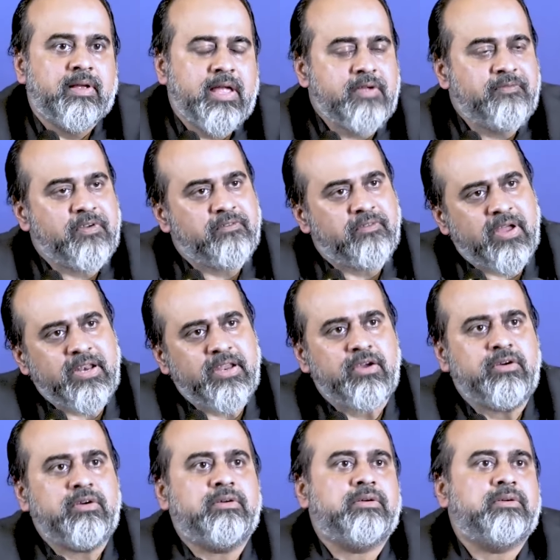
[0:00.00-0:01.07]
If even
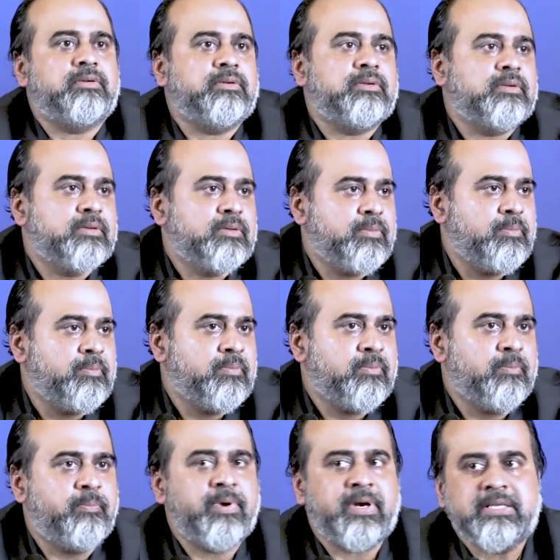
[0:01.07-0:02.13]
your
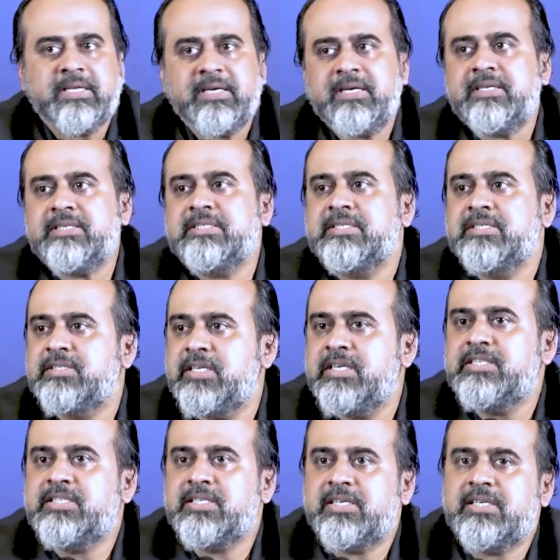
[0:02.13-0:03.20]
brothers,
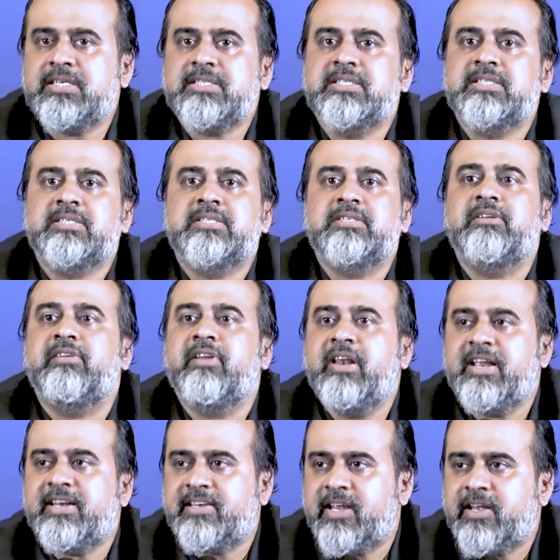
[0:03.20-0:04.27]
teachers,
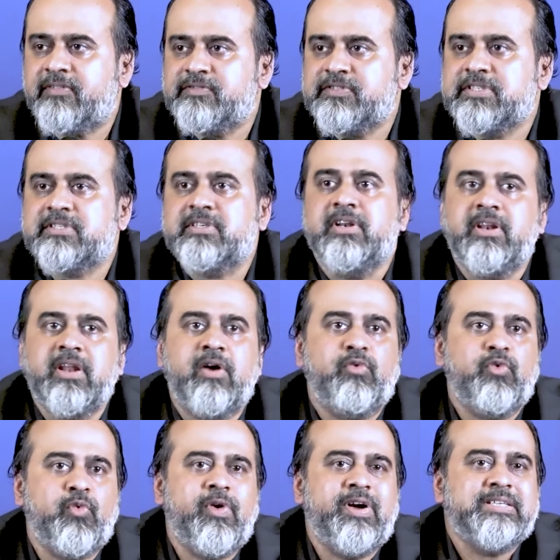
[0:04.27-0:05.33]
relatives,
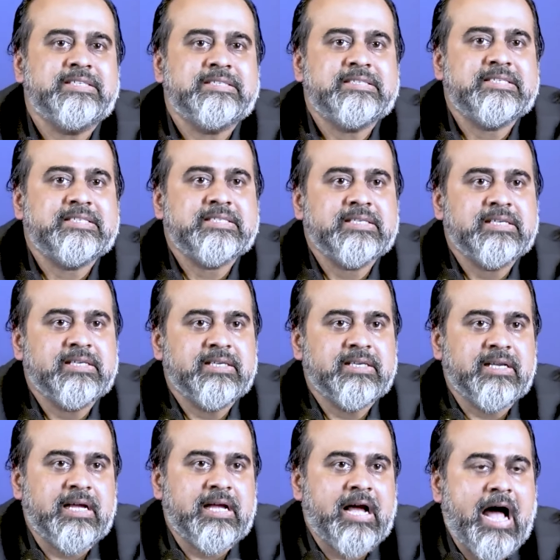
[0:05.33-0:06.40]
loved ones
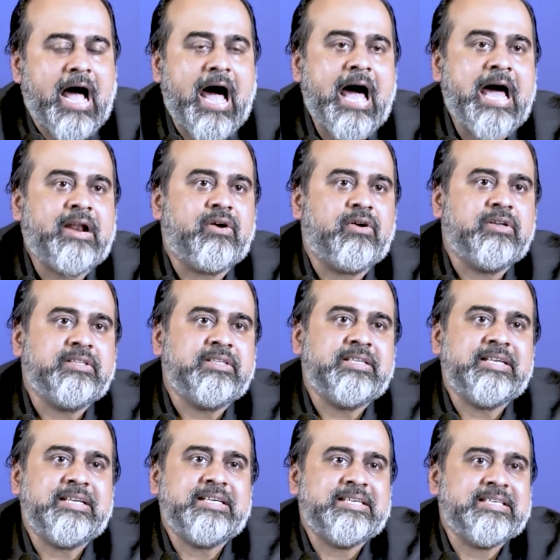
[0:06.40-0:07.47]
are on
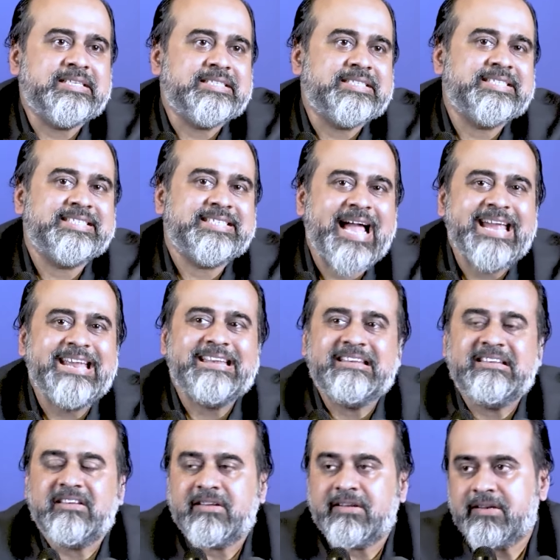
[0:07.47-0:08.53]
the
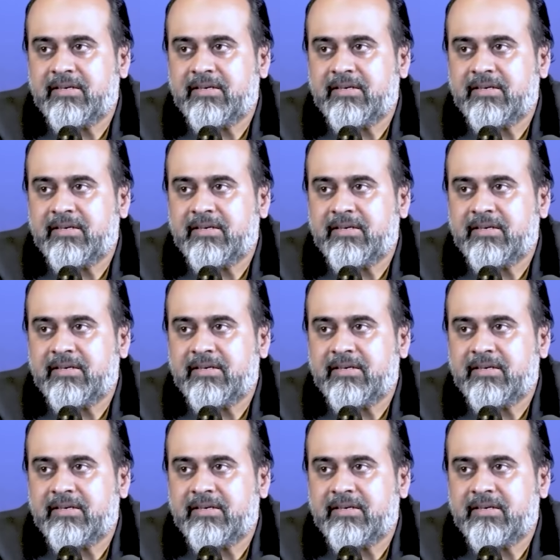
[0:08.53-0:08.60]
side